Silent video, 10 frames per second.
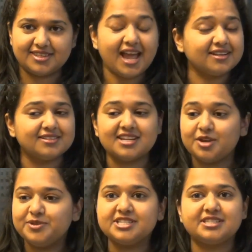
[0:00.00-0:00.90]
that
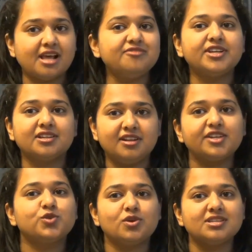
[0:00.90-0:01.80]
time itself it
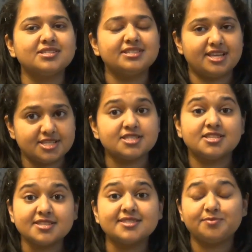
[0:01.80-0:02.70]
clicked to us. Yes,
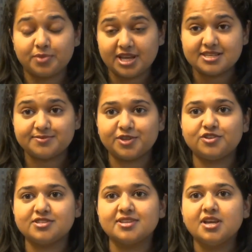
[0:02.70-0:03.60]
this is the place
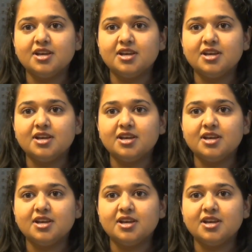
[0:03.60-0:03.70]
because.